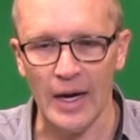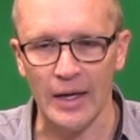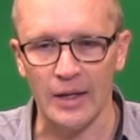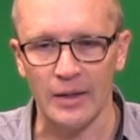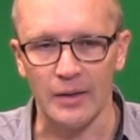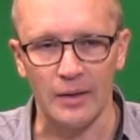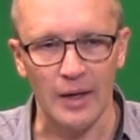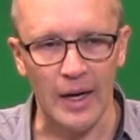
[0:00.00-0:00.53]

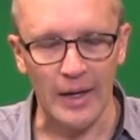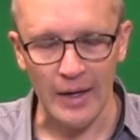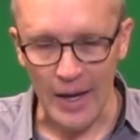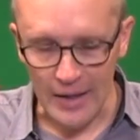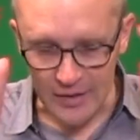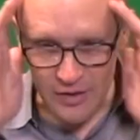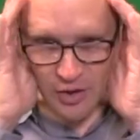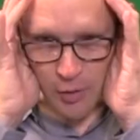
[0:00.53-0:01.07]
I
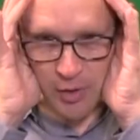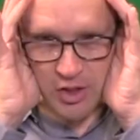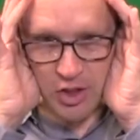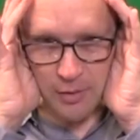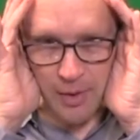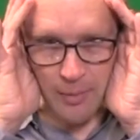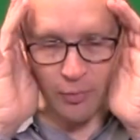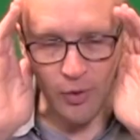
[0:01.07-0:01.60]
had so much
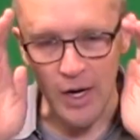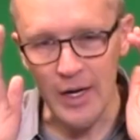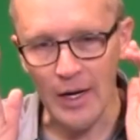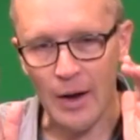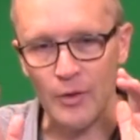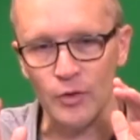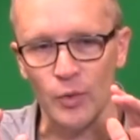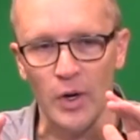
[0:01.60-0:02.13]
on my brain,
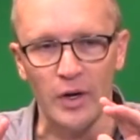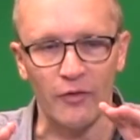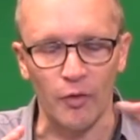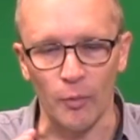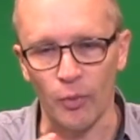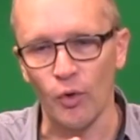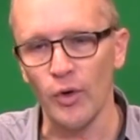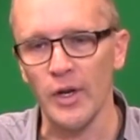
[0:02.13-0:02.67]
and I was running
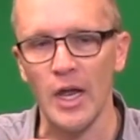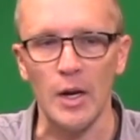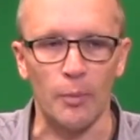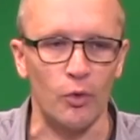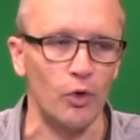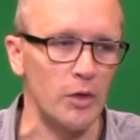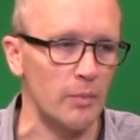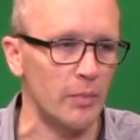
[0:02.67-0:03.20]
from point A to
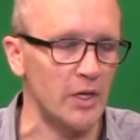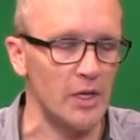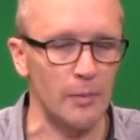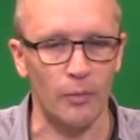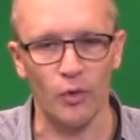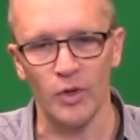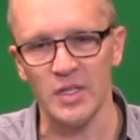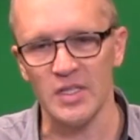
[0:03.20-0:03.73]
point B
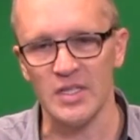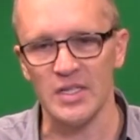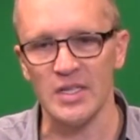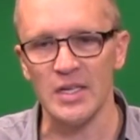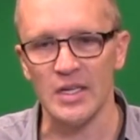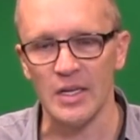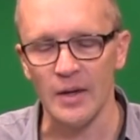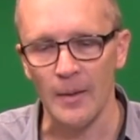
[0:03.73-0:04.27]
to point
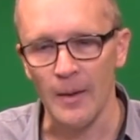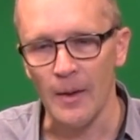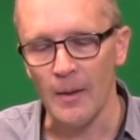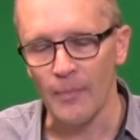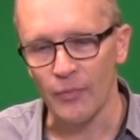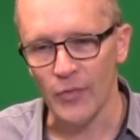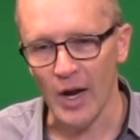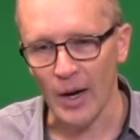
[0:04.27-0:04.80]
C
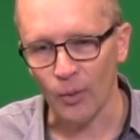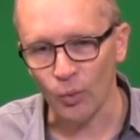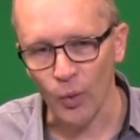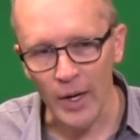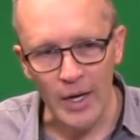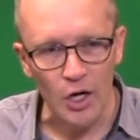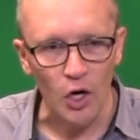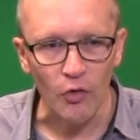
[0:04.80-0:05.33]
that I
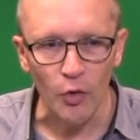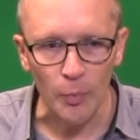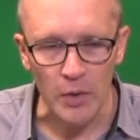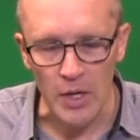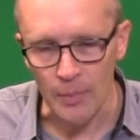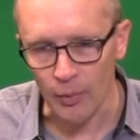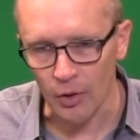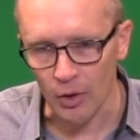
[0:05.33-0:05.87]
ran over
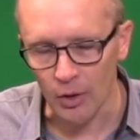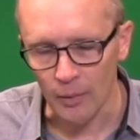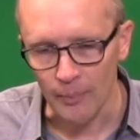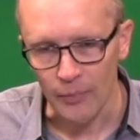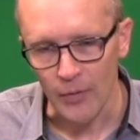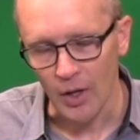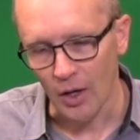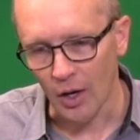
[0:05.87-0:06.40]
people
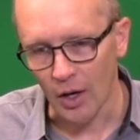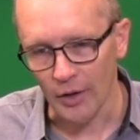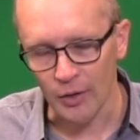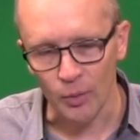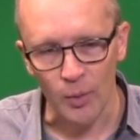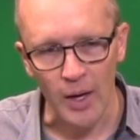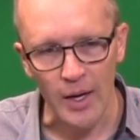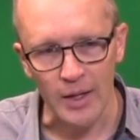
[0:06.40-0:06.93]
on
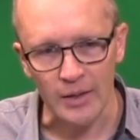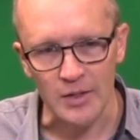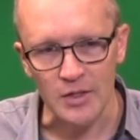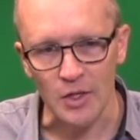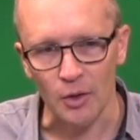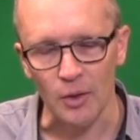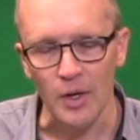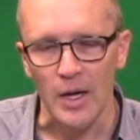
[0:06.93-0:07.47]
the way. And
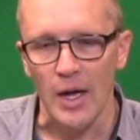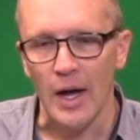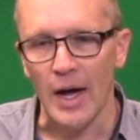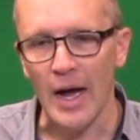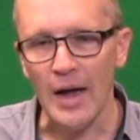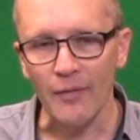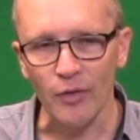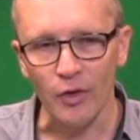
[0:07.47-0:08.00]
so
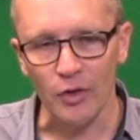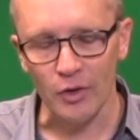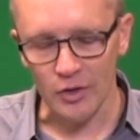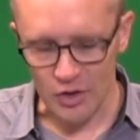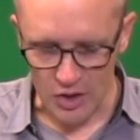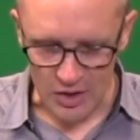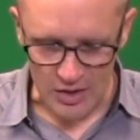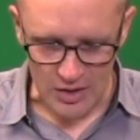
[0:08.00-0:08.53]
I've
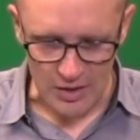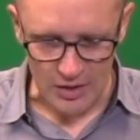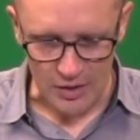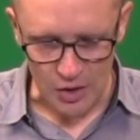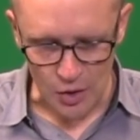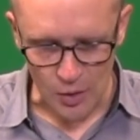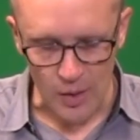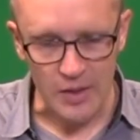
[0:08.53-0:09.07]
learned just,
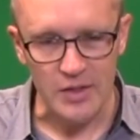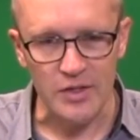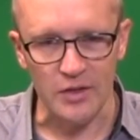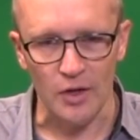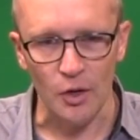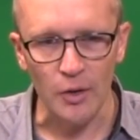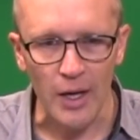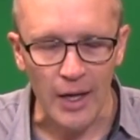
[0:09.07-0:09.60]

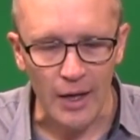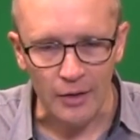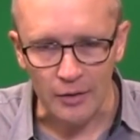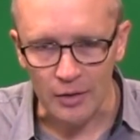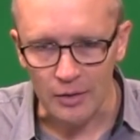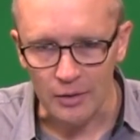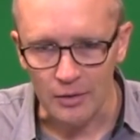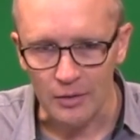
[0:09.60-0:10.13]
slow
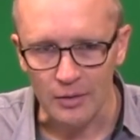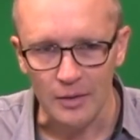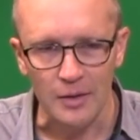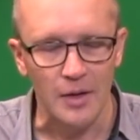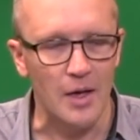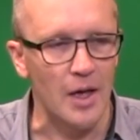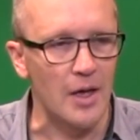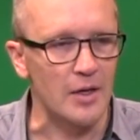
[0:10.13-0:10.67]
down,
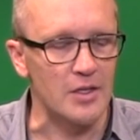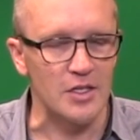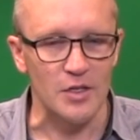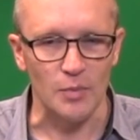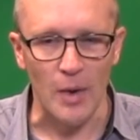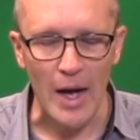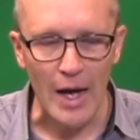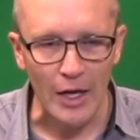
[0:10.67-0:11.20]

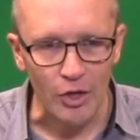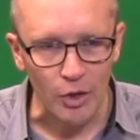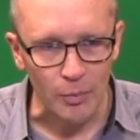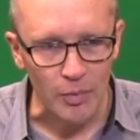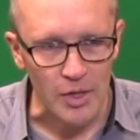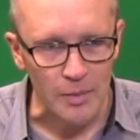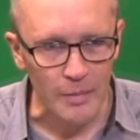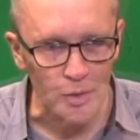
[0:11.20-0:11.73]
smile
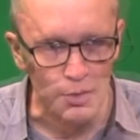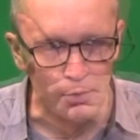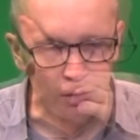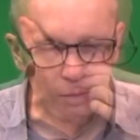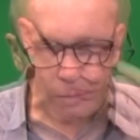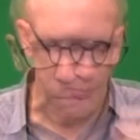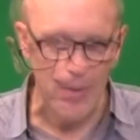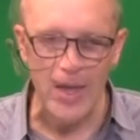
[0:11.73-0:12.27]
at
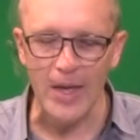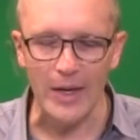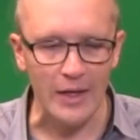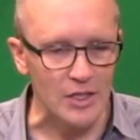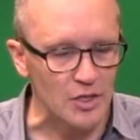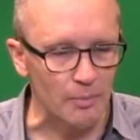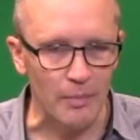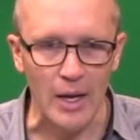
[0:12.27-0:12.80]
people,
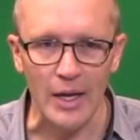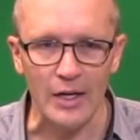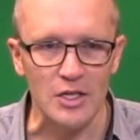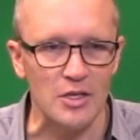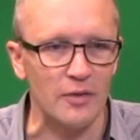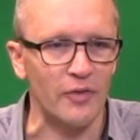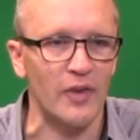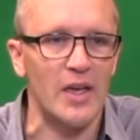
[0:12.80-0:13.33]
manage
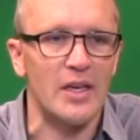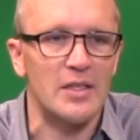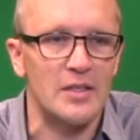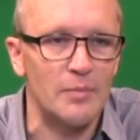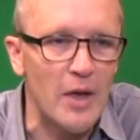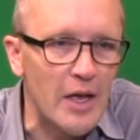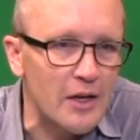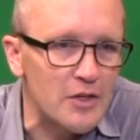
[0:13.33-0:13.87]
the
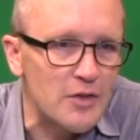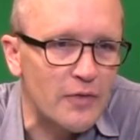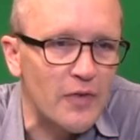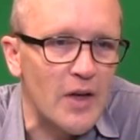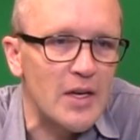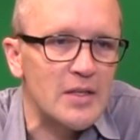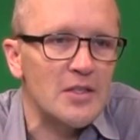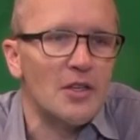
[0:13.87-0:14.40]

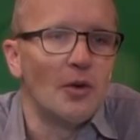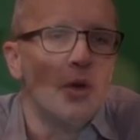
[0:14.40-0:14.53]
face.